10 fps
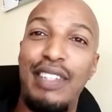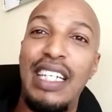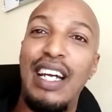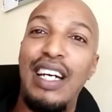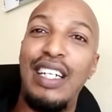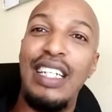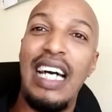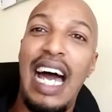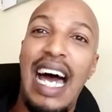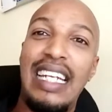did a
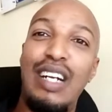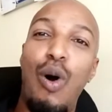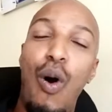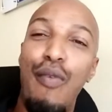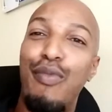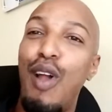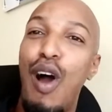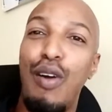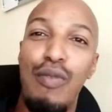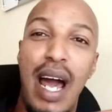whole
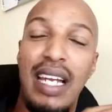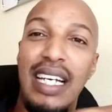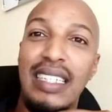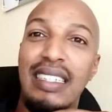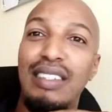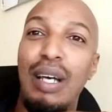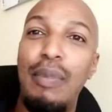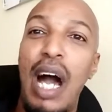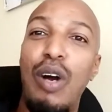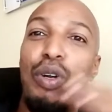vlog around LinkedIn, so I'm
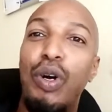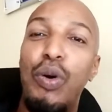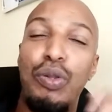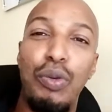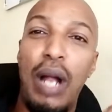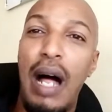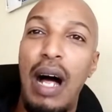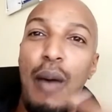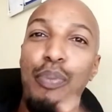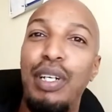not gonna go through it.
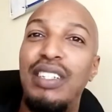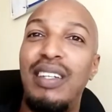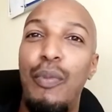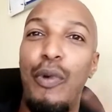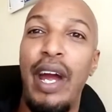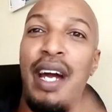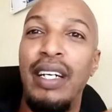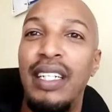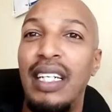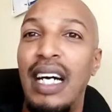I'll put it somewhere
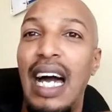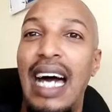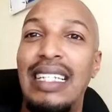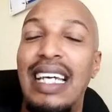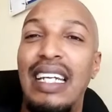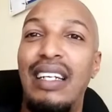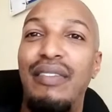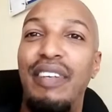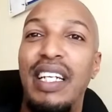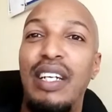at the end of
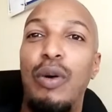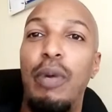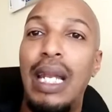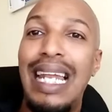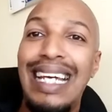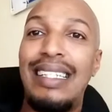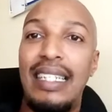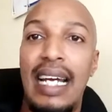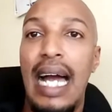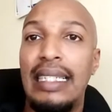the video. But
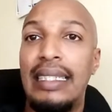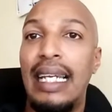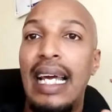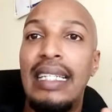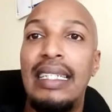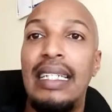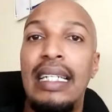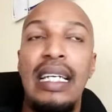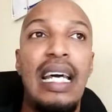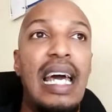LinkedIn, guys, LinkedIn
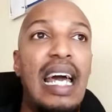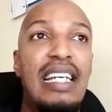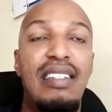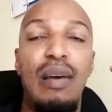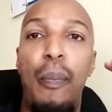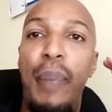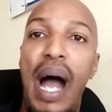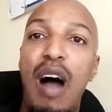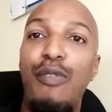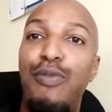is a
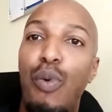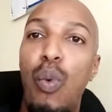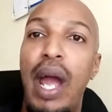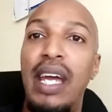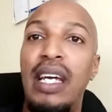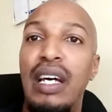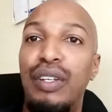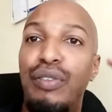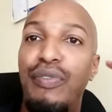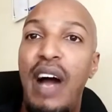powerful way
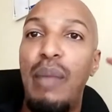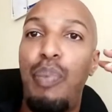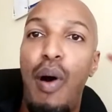to find